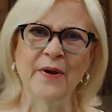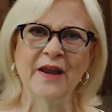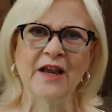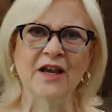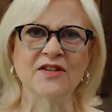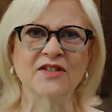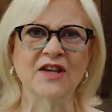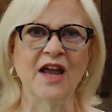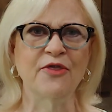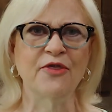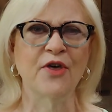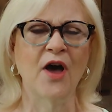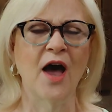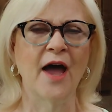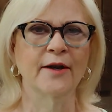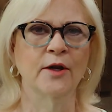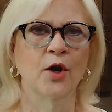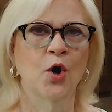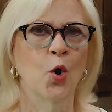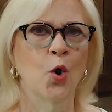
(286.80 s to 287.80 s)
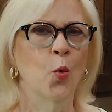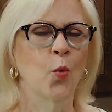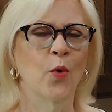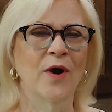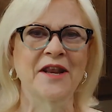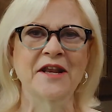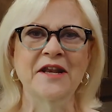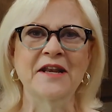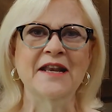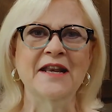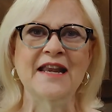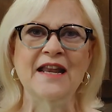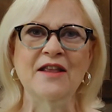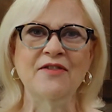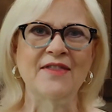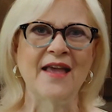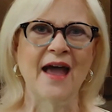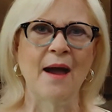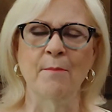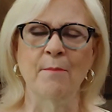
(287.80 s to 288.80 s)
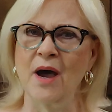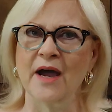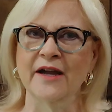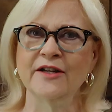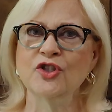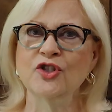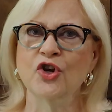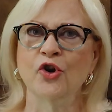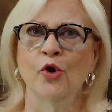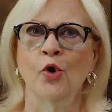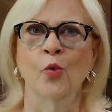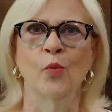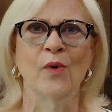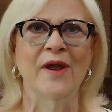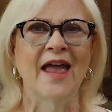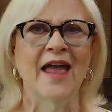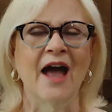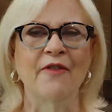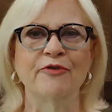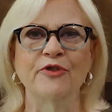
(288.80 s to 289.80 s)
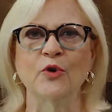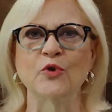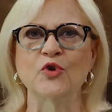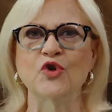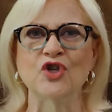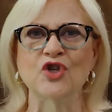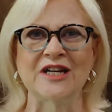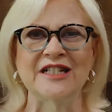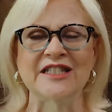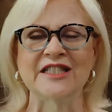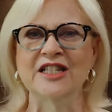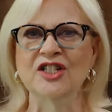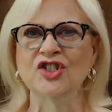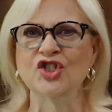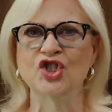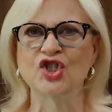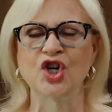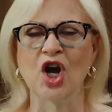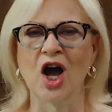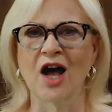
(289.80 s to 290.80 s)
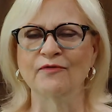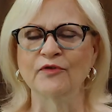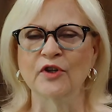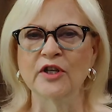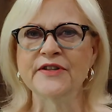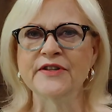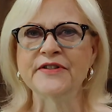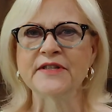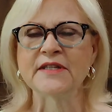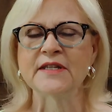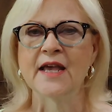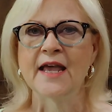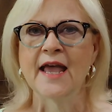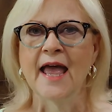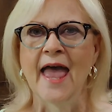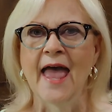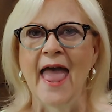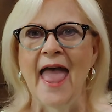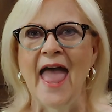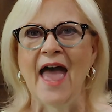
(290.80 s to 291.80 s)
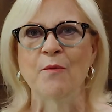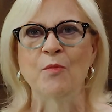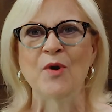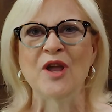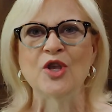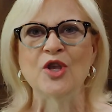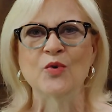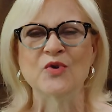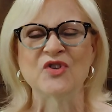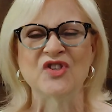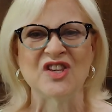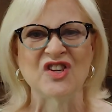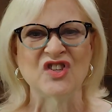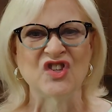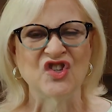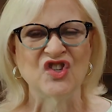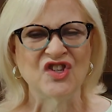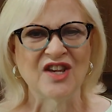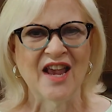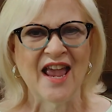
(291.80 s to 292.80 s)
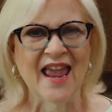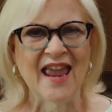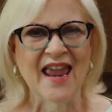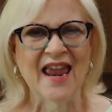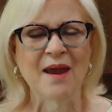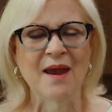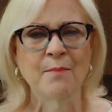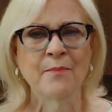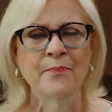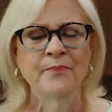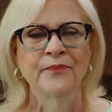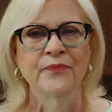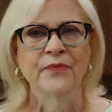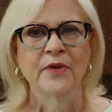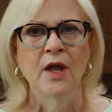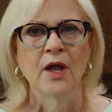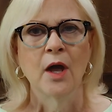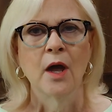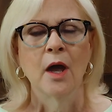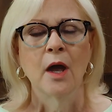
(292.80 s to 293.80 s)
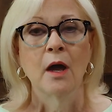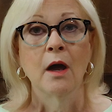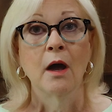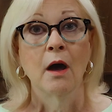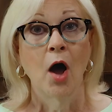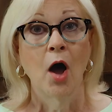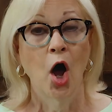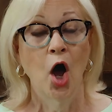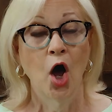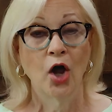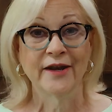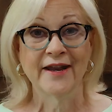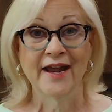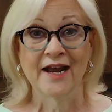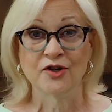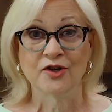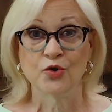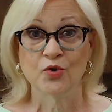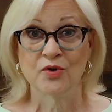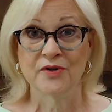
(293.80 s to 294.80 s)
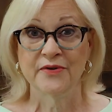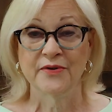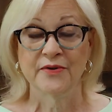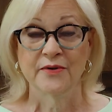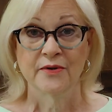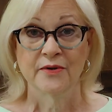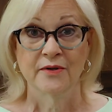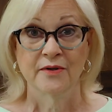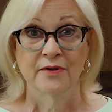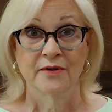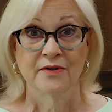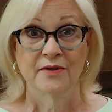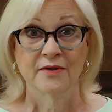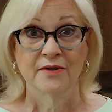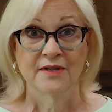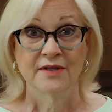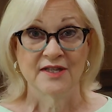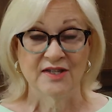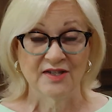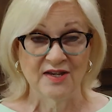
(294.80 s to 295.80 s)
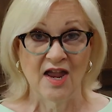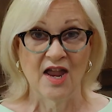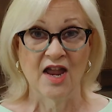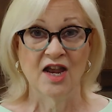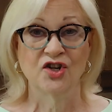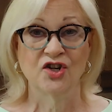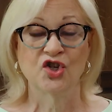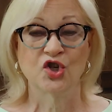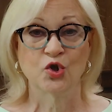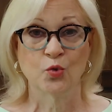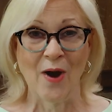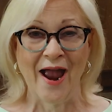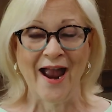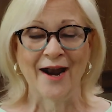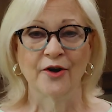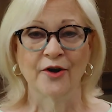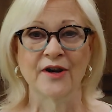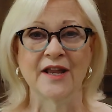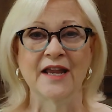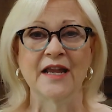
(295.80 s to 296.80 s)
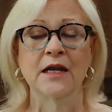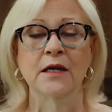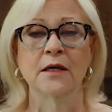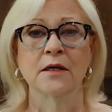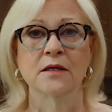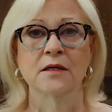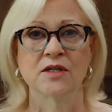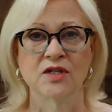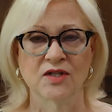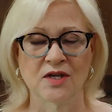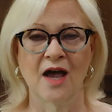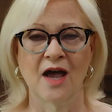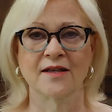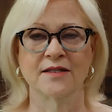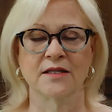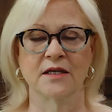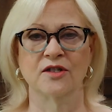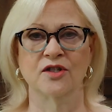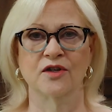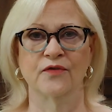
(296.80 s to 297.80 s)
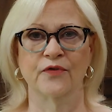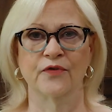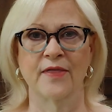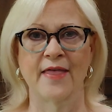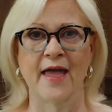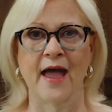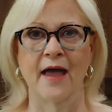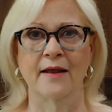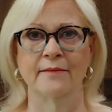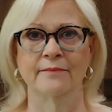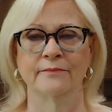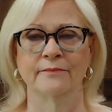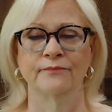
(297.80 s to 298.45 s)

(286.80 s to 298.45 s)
because I thought we didn't eat that much. We had those sausage chaffles, and we used the same all-natural sage swaggerty sausage for that.